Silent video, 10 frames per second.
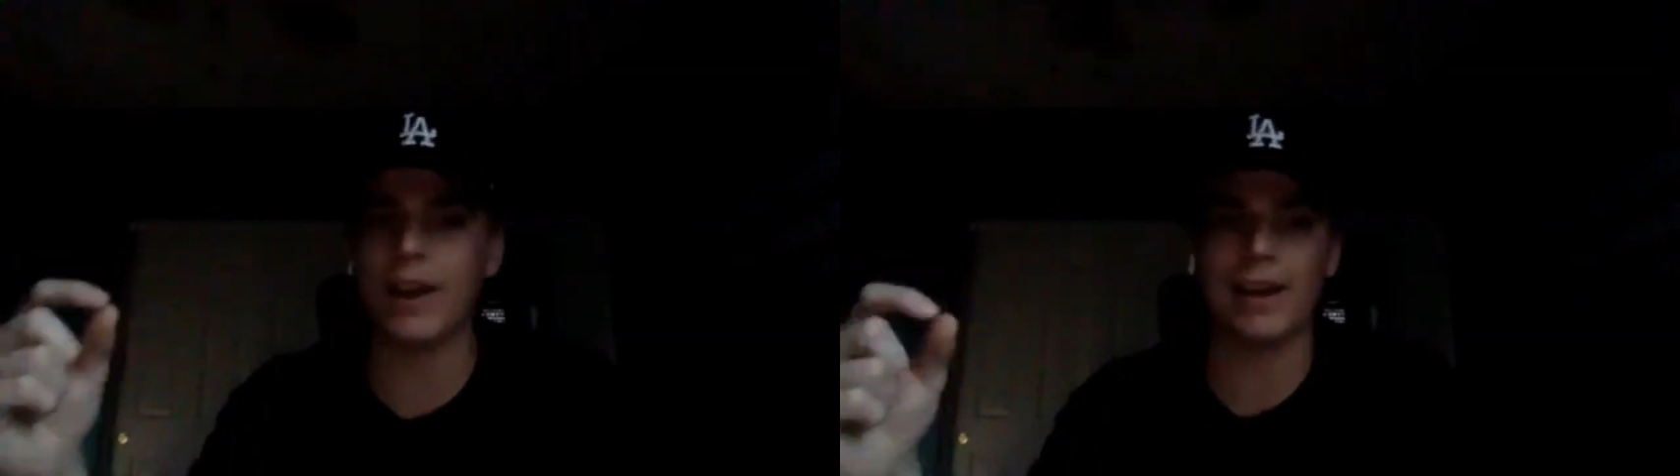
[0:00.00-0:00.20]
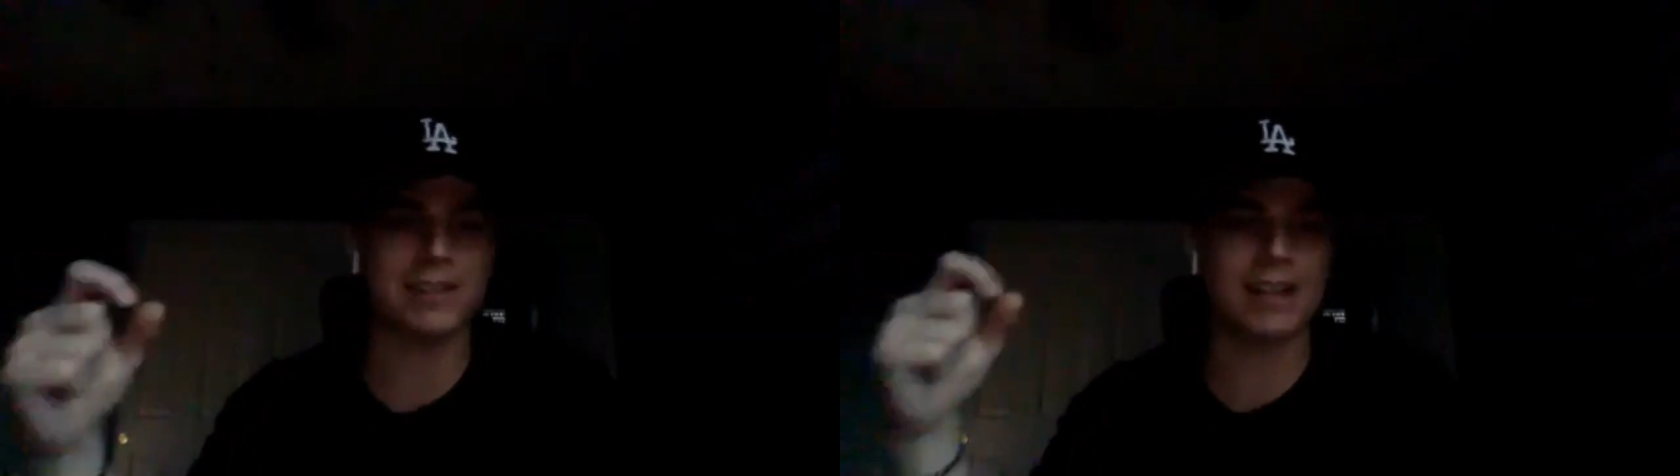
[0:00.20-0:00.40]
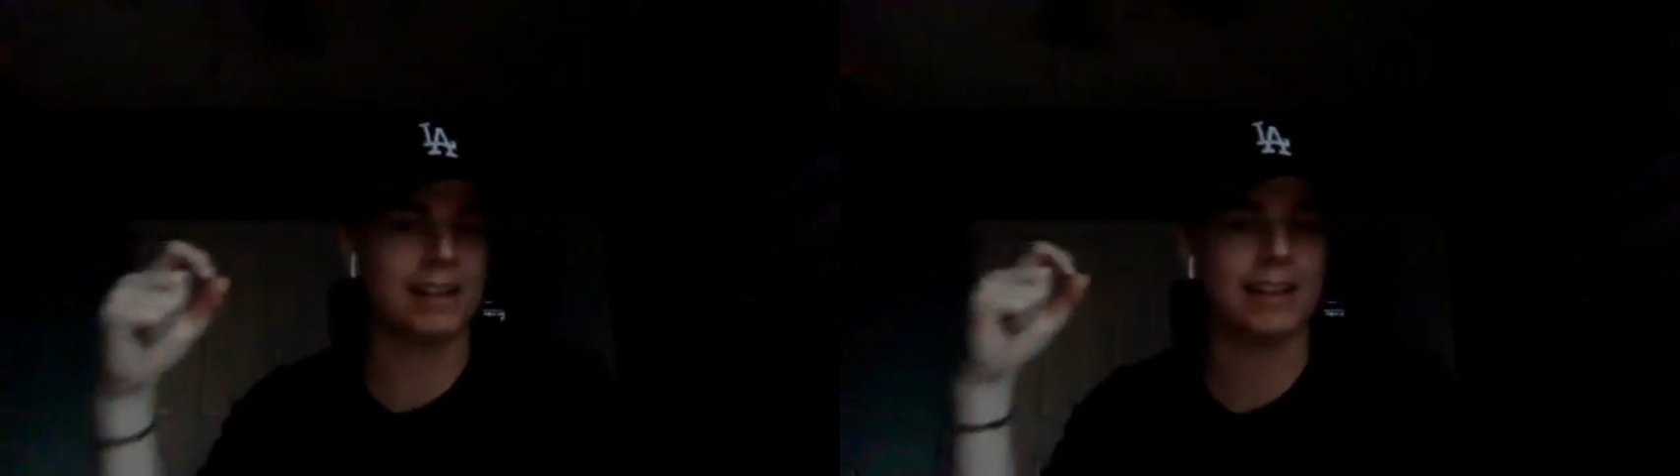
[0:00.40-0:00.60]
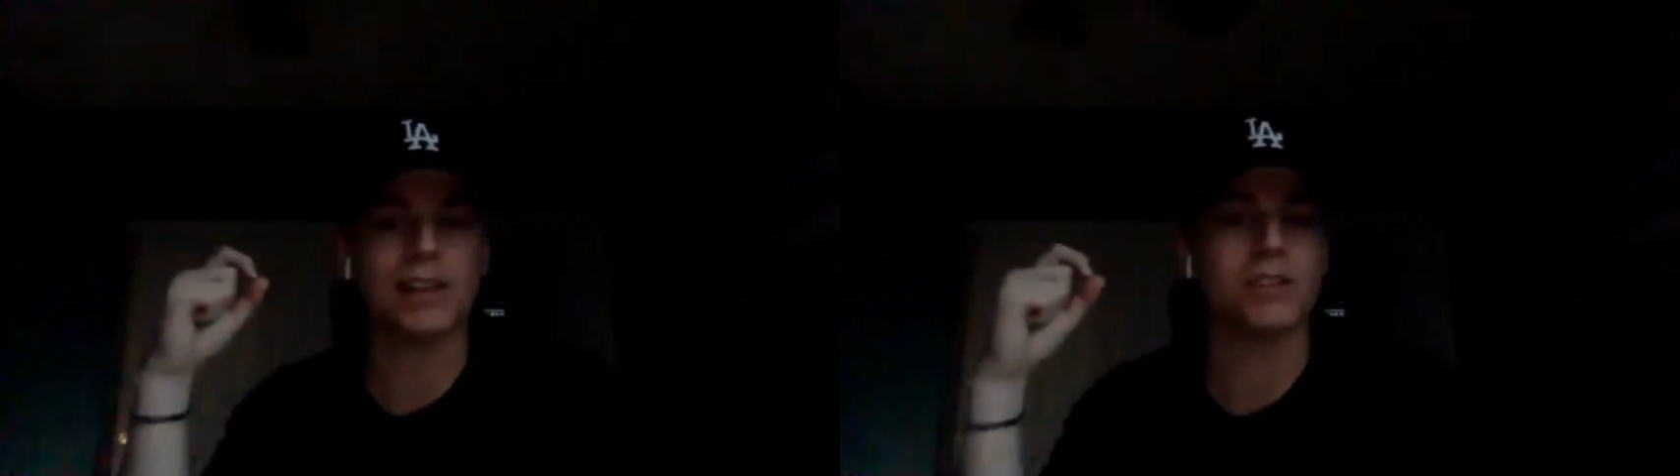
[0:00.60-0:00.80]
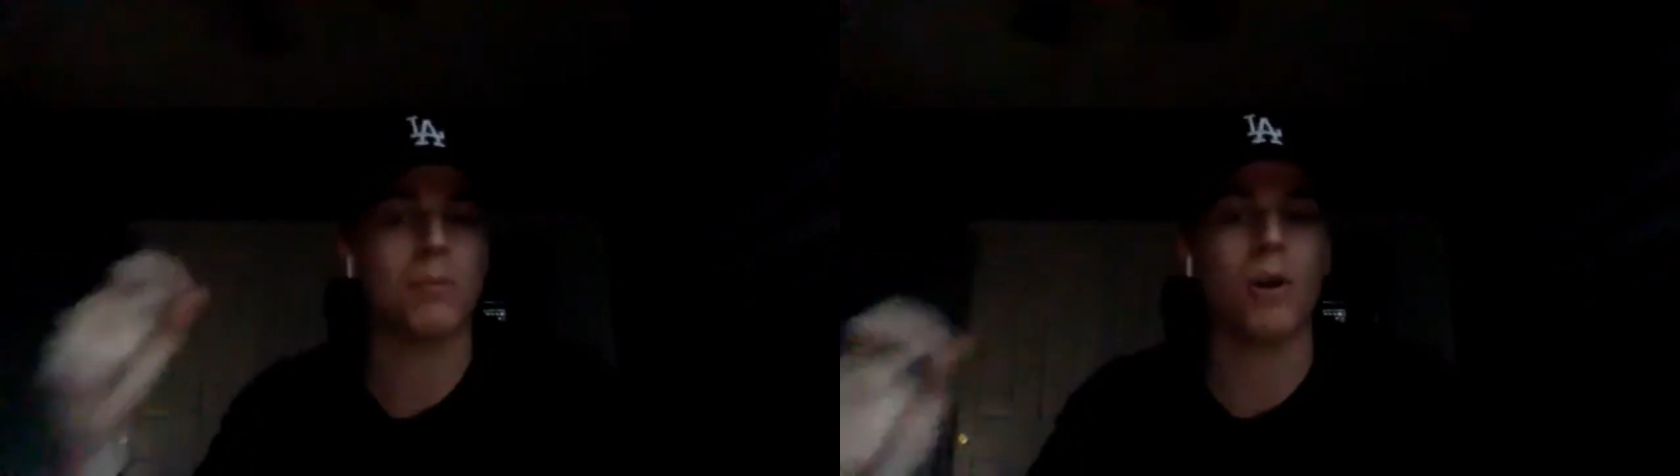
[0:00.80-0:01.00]
I can sign a
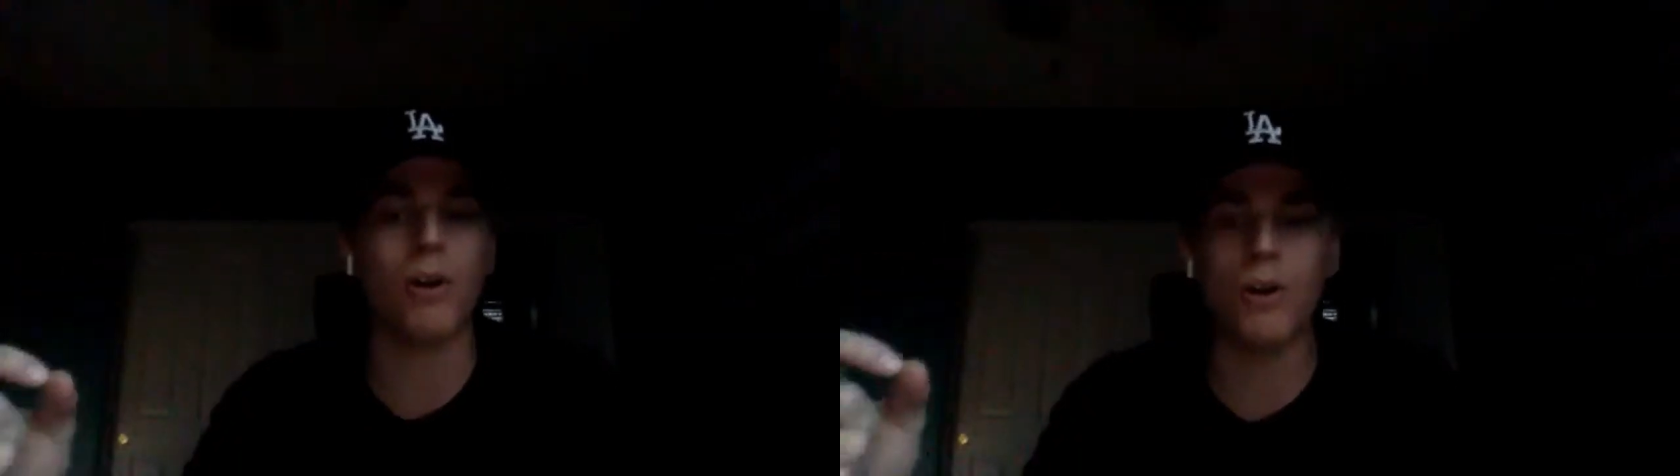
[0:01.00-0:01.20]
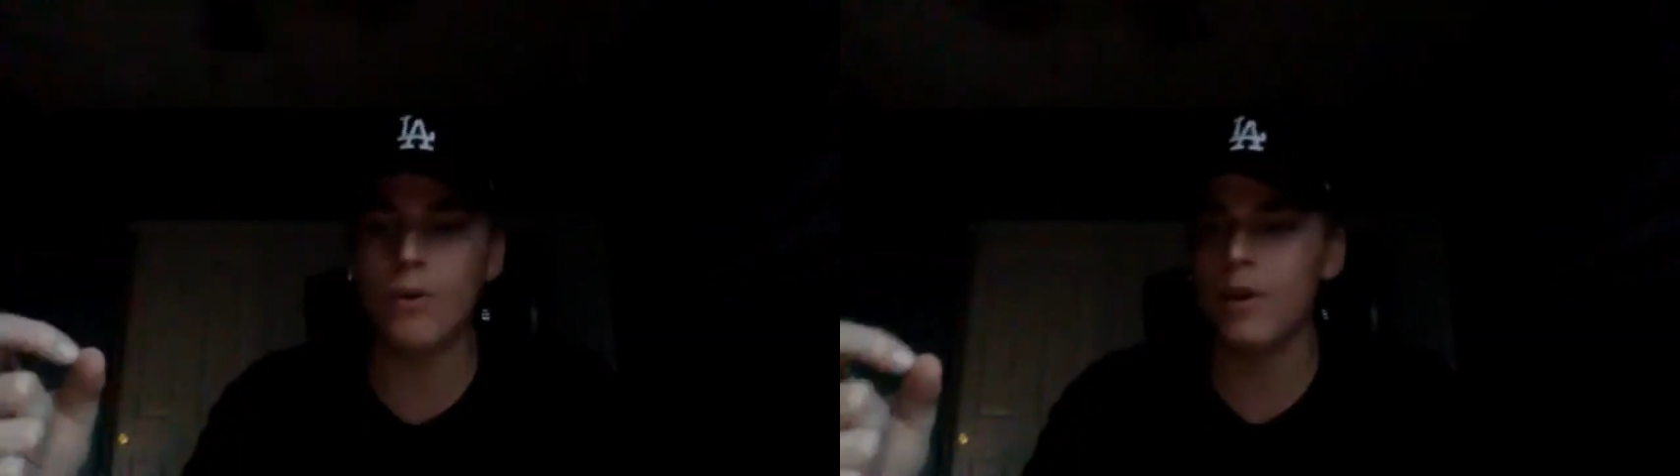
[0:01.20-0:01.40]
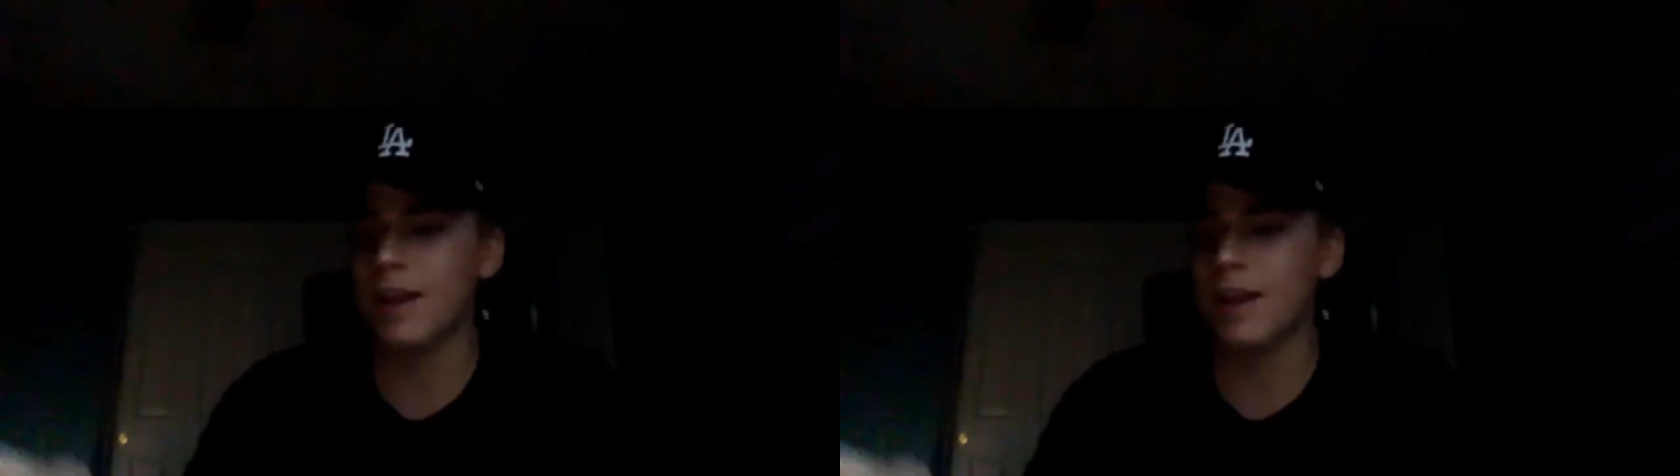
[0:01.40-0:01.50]
client tomorrow.